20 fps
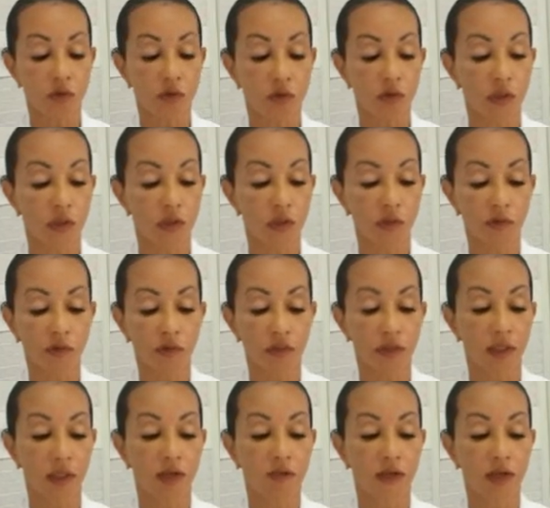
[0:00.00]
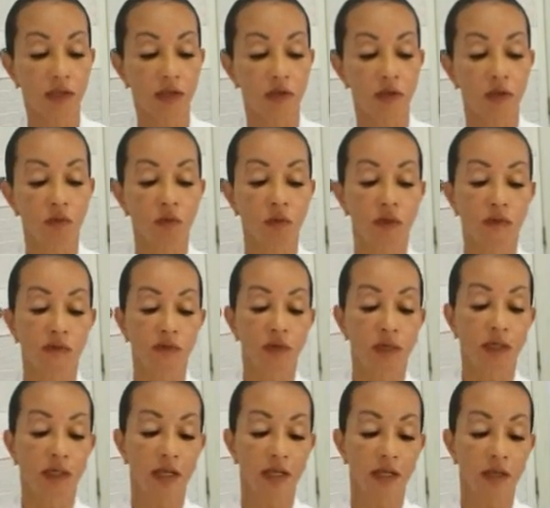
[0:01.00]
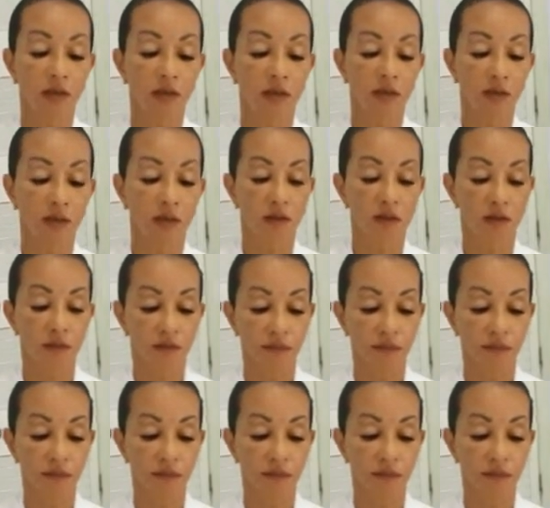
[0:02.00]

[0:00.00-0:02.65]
going in different directions, different lengths,